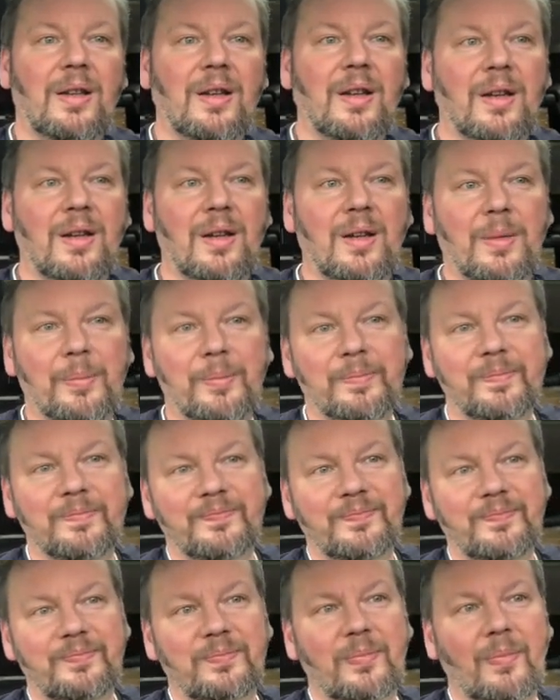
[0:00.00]

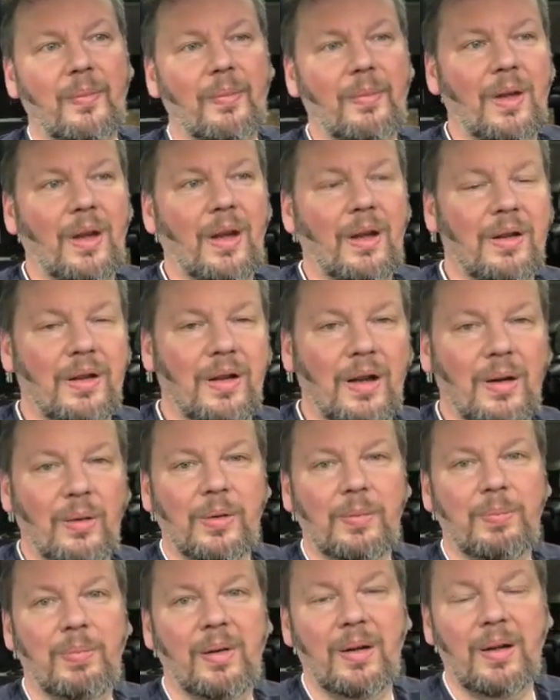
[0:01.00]
so that
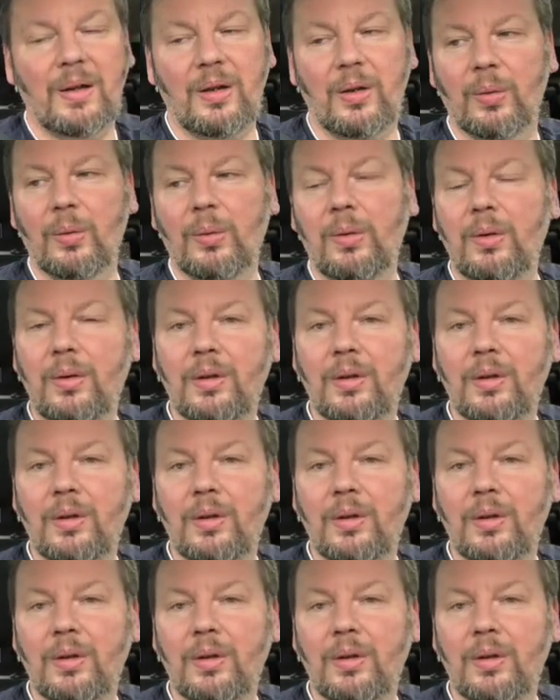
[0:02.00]
was pretty cool,